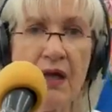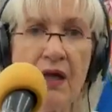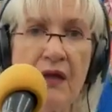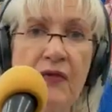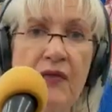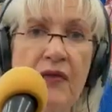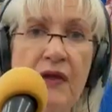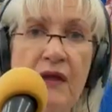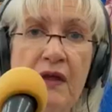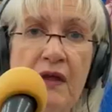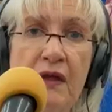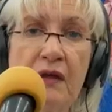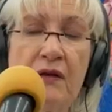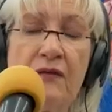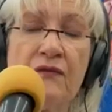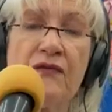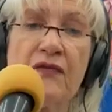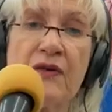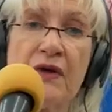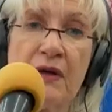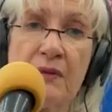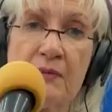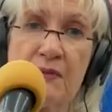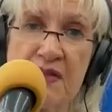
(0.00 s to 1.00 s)
and then
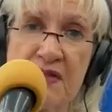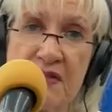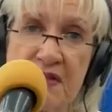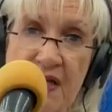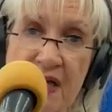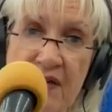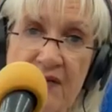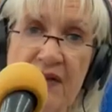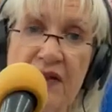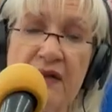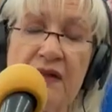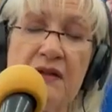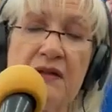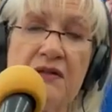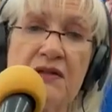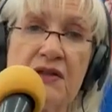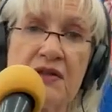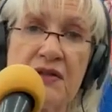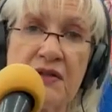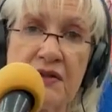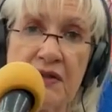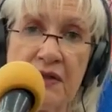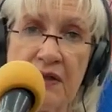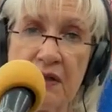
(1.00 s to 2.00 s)
from 7
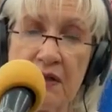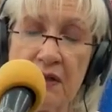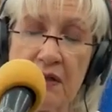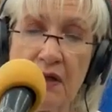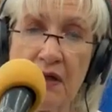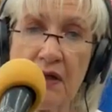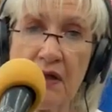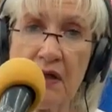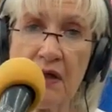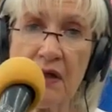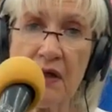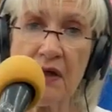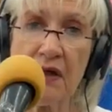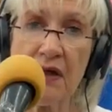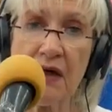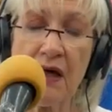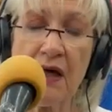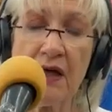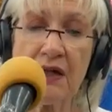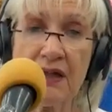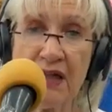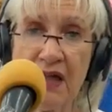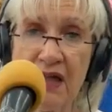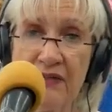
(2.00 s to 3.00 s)
to
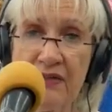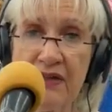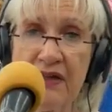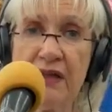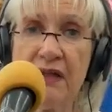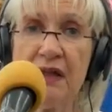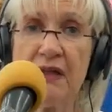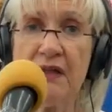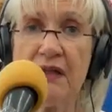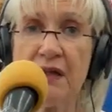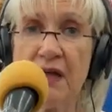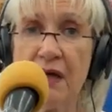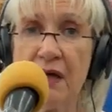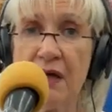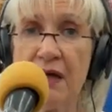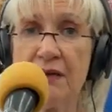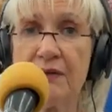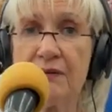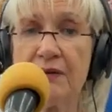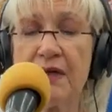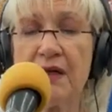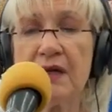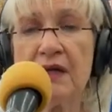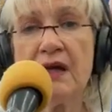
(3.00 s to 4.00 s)
11 at
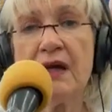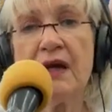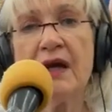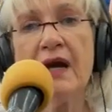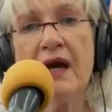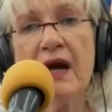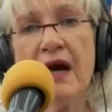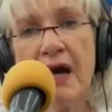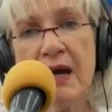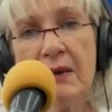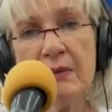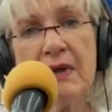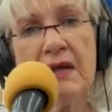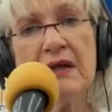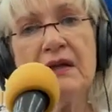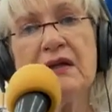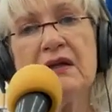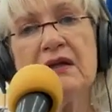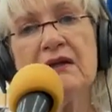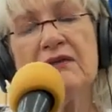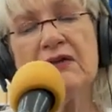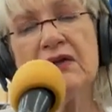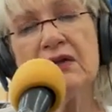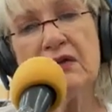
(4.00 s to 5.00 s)
night. How
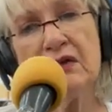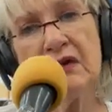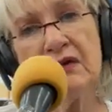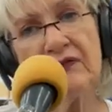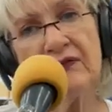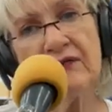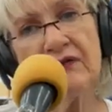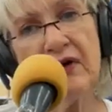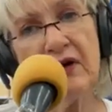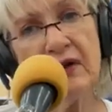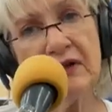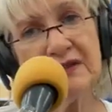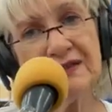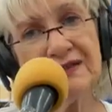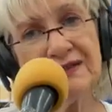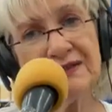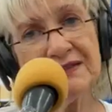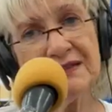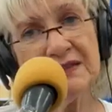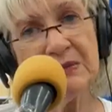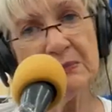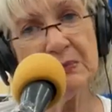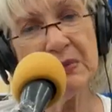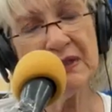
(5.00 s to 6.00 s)
many of you have fallen
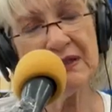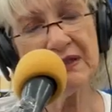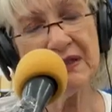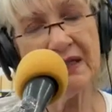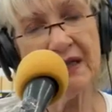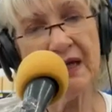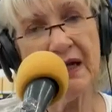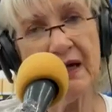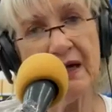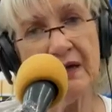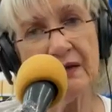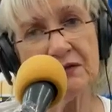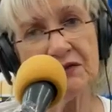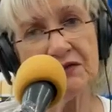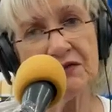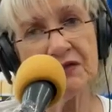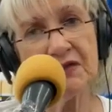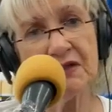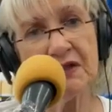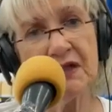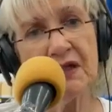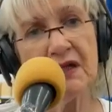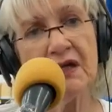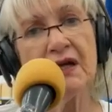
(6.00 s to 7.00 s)
asleep on the
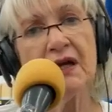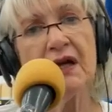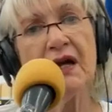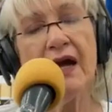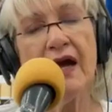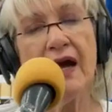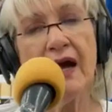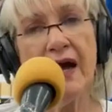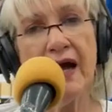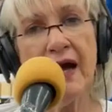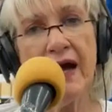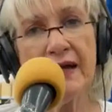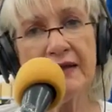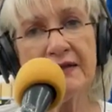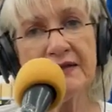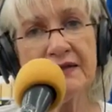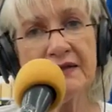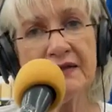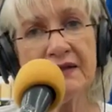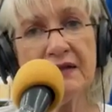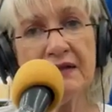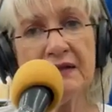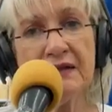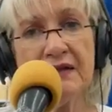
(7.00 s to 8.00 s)
couch,
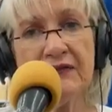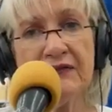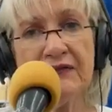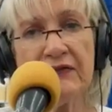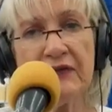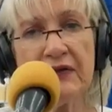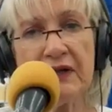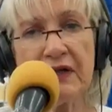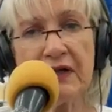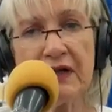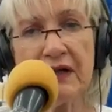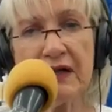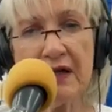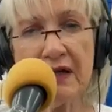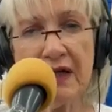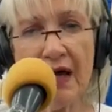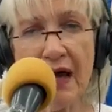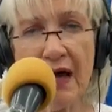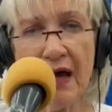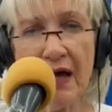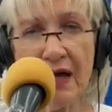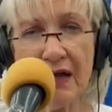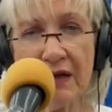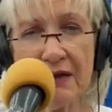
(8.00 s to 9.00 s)
accidentally
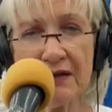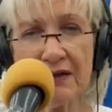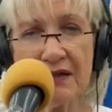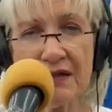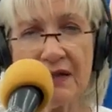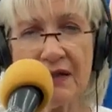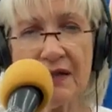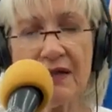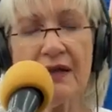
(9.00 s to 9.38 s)
forgot